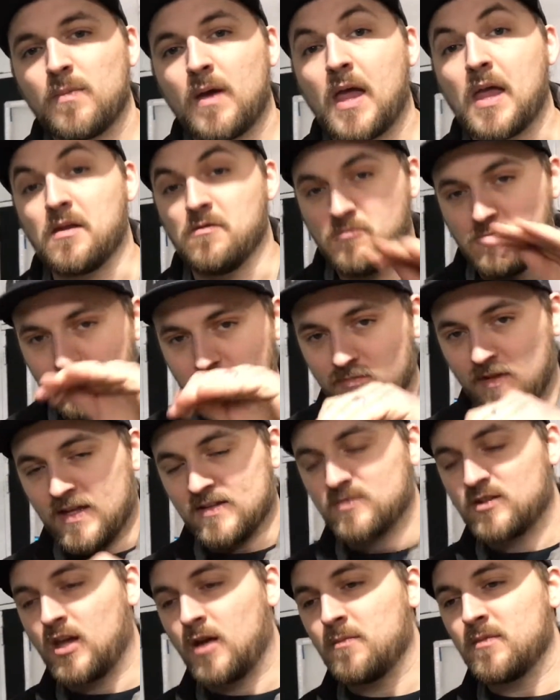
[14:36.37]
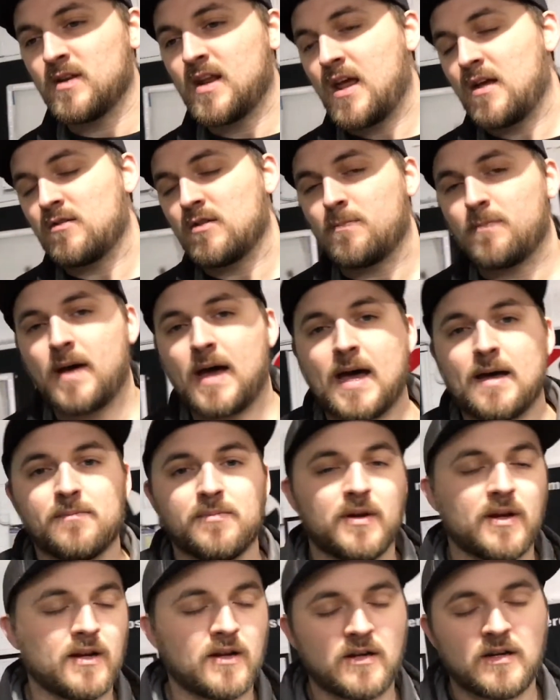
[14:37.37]
Hey, that's coming down the pipe
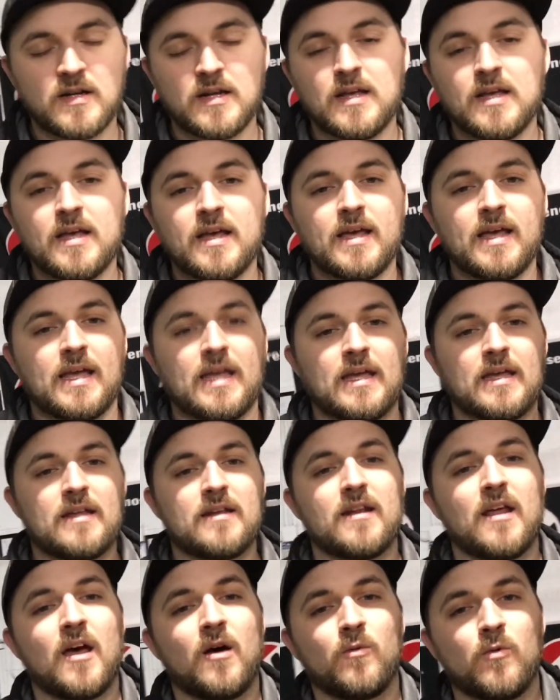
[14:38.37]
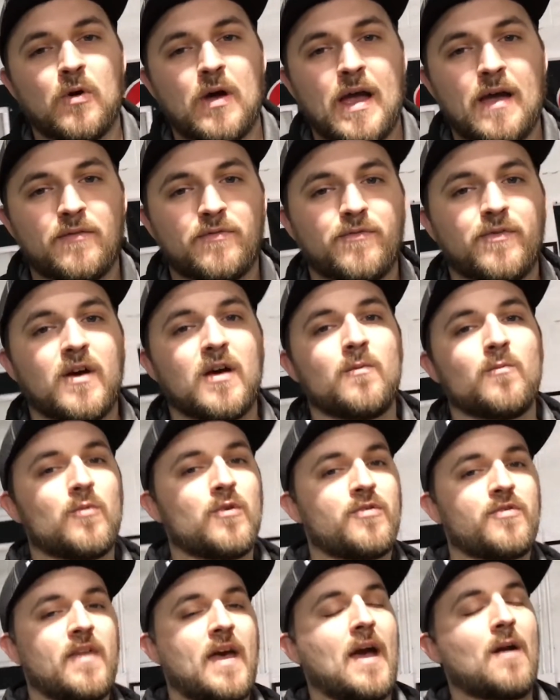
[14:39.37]
here, and we'll have fun
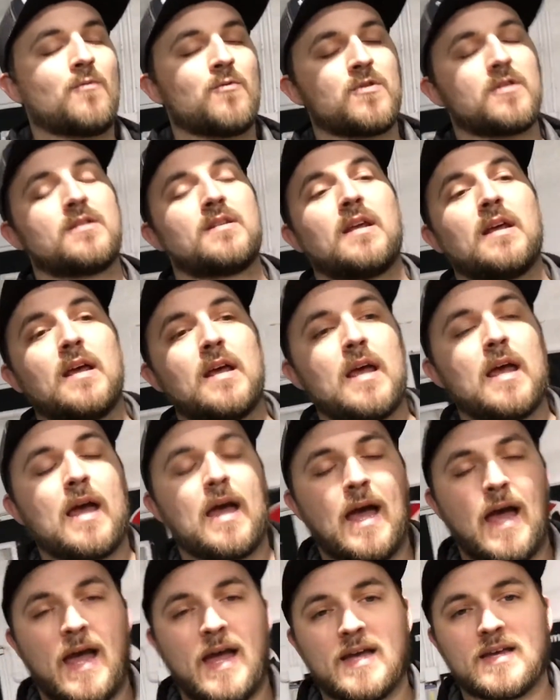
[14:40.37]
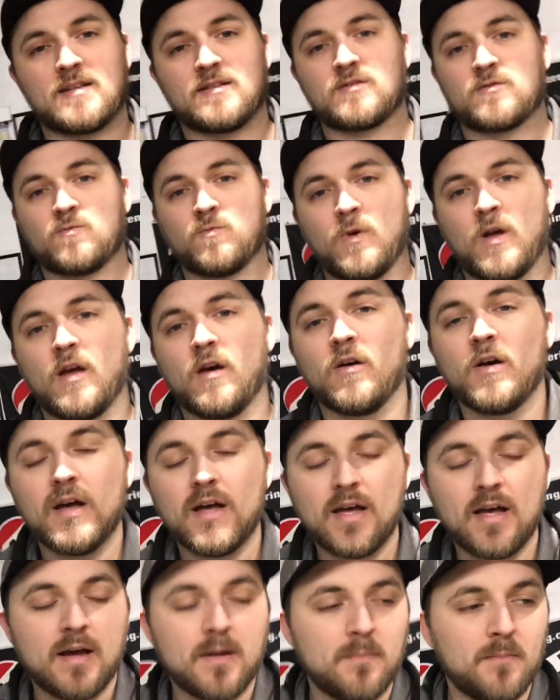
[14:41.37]
with that one as well.
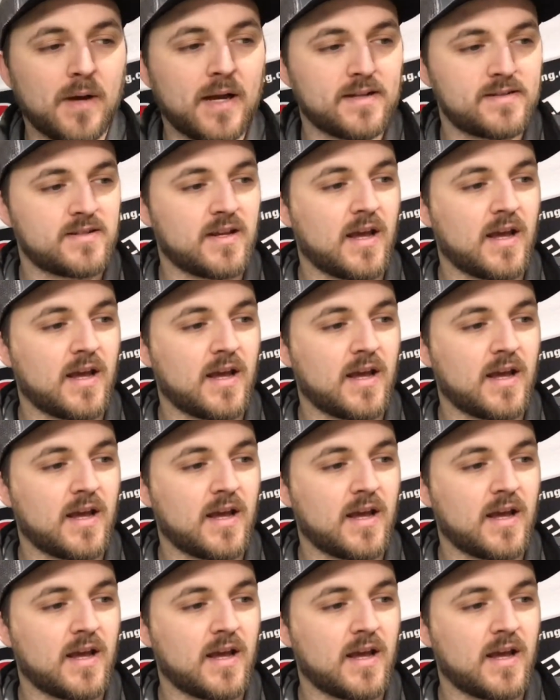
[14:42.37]
But